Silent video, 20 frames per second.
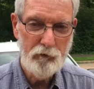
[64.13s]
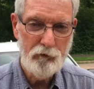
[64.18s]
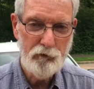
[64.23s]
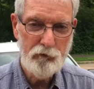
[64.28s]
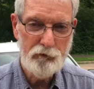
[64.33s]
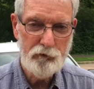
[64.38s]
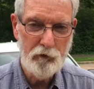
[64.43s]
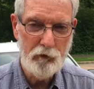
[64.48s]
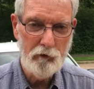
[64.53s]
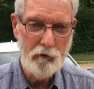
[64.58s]

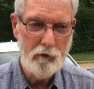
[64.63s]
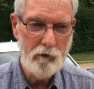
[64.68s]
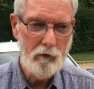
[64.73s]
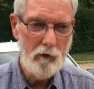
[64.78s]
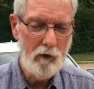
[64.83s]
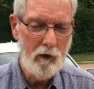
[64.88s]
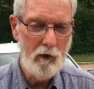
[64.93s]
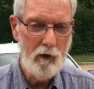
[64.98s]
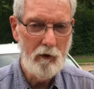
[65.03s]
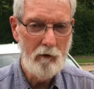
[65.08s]
concern,
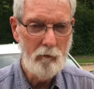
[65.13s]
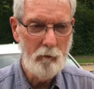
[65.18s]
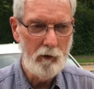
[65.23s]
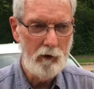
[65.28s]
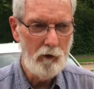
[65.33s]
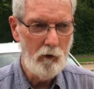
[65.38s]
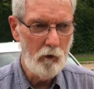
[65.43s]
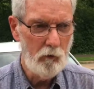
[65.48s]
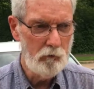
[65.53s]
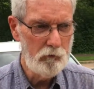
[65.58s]
and
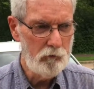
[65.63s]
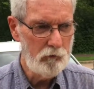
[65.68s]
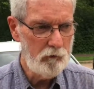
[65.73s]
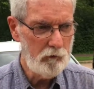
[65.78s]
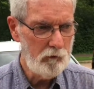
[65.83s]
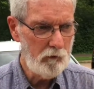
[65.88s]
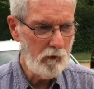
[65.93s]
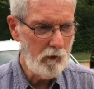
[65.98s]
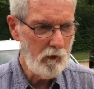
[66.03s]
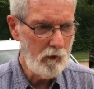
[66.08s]
we don't,
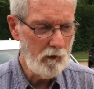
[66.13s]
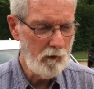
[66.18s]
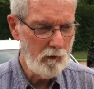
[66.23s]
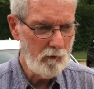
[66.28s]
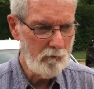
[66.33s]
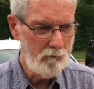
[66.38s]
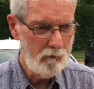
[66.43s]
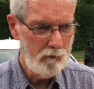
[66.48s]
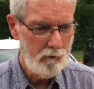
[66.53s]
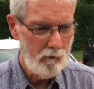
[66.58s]

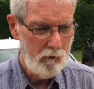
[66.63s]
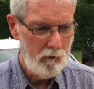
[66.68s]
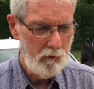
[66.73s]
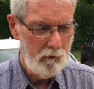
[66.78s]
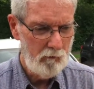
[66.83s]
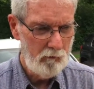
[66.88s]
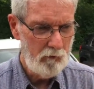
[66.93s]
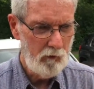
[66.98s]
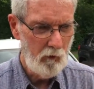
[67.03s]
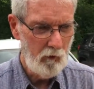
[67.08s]

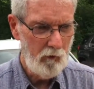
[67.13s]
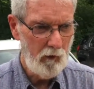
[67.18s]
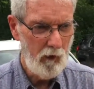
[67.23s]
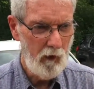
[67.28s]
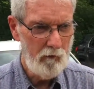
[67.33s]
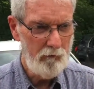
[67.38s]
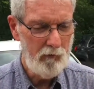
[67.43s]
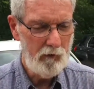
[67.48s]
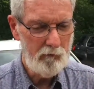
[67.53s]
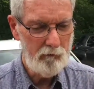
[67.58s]

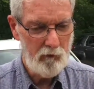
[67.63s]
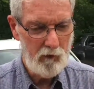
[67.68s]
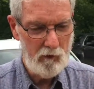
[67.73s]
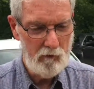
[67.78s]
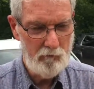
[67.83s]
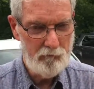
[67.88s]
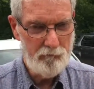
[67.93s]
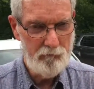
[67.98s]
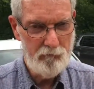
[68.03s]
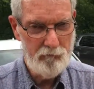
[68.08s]
I think
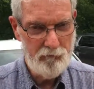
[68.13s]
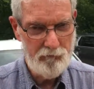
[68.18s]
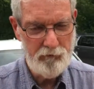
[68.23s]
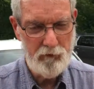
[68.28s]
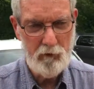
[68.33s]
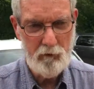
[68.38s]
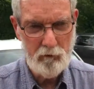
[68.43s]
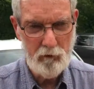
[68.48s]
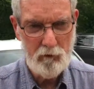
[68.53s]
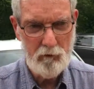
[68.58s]
they
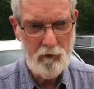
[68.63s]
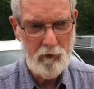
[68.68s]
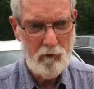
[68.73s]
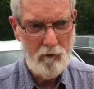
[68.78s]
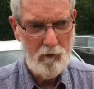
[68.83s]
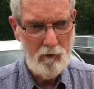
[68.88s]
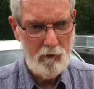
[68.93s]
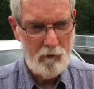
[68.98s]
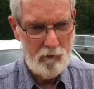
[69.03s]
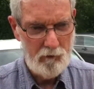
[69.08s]
feel
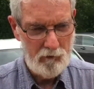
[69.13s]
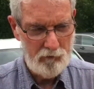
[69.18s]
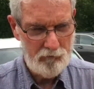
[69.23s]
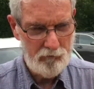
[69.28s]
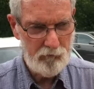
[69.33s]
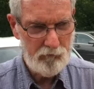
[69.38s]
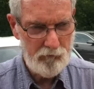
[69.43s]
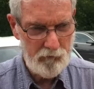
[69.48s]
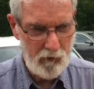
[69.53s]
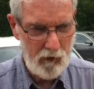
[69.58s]

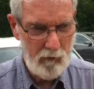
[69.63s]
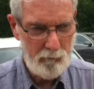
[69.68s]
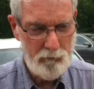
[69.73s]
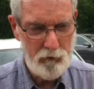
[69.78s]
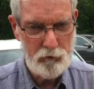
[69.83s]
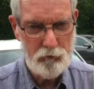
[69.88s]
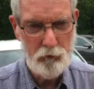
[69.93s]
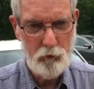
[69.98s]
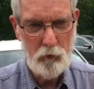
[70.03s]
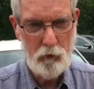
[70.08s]
this is an
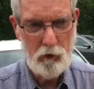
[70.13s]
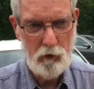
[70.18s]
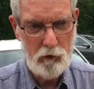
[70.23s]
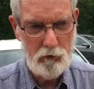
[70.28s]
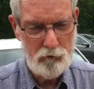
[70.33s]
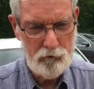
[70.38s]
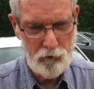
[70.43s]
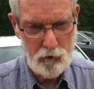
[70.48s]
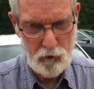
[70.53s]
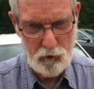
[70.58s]

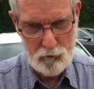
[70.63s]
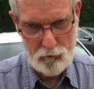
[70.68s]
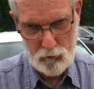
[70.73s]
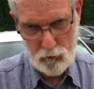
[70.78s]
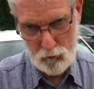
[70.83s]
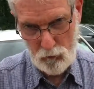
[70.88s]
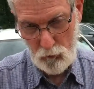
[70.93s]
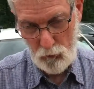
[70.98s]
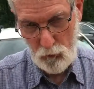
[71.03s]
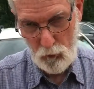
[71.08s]
opportunity to
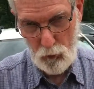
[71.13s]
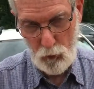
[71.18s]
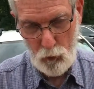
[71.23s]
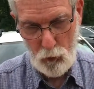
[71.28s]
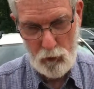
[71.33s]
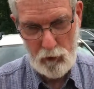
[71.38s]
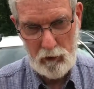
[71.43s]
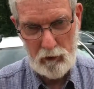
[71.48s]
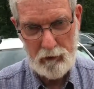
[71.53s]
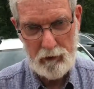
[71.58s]

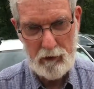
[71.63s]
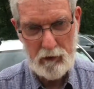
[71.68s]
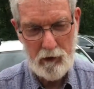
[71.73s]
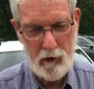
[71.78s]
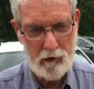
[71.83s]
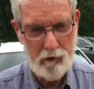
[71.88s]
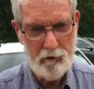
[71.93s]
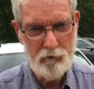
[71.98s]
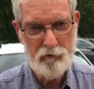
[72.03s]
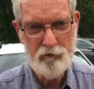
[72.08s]
really
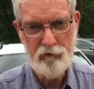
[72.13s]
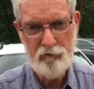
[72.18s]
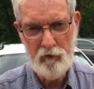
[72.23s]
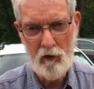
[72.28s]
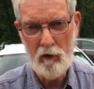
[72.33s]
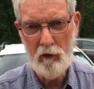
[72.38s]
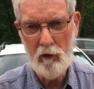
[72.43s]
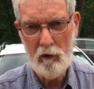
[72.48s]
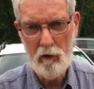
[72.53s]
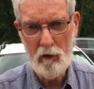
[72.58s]
kind of
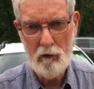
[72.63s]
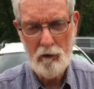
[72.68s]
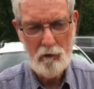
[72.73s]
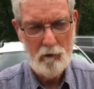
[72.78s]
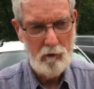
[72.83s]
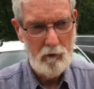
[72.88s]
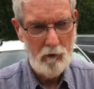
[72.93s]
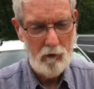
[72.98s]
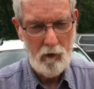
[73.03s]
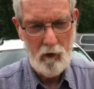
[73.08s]
settle
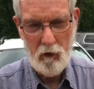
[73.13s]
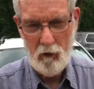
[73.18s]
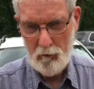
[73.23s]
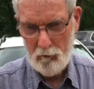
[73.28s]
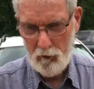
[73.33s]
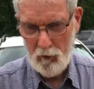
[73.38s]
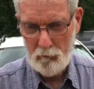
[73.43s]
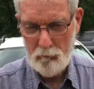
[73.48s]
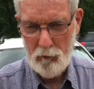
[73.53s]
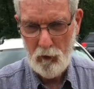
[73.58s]

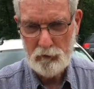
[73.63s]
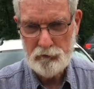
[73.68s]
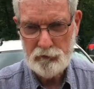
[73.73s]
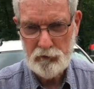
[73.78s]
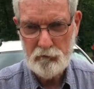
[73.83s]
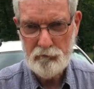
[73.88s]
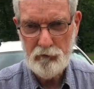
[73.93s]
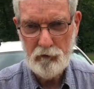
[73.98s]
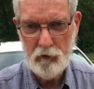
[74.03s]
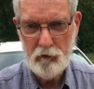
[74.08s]
a bunch
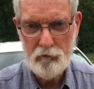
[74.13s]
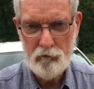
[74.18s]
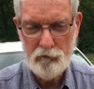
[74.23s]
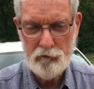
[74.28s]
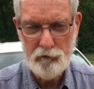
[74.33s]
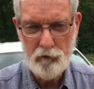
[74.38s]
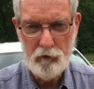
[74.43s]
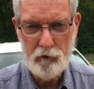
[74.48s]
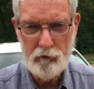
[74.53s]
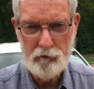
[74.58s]
of
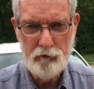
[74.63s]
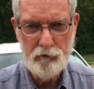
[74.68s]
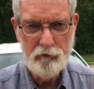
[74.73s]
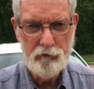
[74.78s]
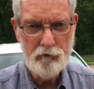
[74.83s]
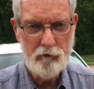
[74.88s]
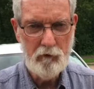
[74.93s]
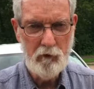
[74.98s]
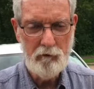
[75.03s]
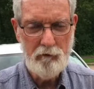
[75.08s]
concerns
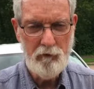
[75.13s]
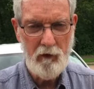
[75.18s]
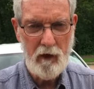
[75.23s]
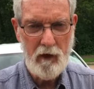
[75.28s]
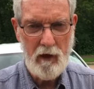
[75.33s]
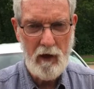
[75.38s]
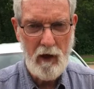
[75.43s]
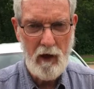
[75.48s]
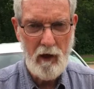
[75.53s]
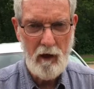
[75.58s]
that
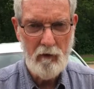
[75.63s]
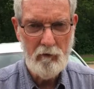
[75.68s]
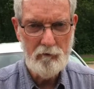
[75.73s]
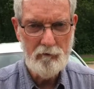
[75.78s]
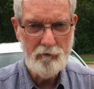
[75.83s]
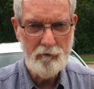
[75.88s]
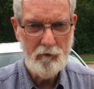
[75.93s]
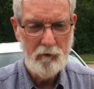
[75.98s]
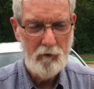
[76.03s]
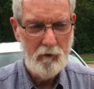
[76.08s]
they have
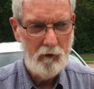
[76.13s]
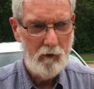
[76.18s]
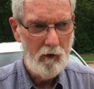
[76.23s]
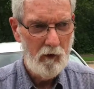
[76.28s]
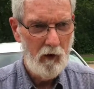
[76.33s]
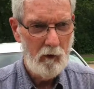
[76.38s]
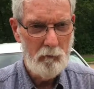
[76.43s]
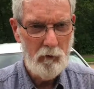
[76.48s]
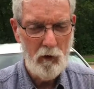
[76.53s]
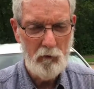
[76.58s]

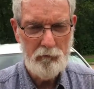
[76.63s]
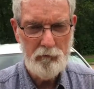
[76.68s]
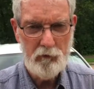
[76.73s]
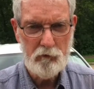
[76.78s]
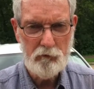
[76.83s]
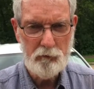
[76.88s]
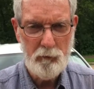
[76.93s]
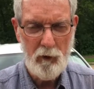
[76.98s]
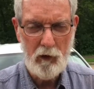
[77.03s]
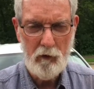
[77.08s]
about
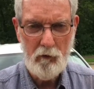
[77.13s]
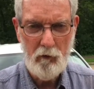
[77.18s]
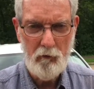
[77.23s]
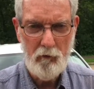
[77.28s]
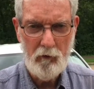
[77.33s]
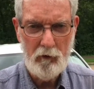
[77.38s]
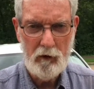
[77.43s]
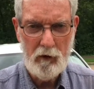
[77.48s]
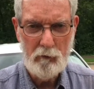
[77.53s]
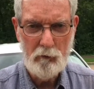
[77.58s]
this part of
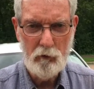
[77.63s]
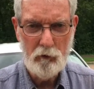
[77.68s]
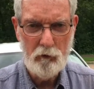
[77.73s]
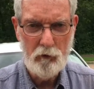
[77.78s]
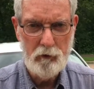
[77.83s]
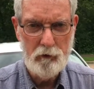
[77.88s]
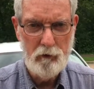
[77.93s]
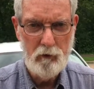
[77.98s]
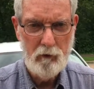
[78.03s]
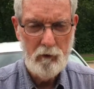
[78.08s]
the
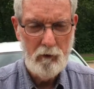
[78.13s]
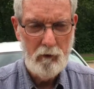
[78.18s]
neighborhood,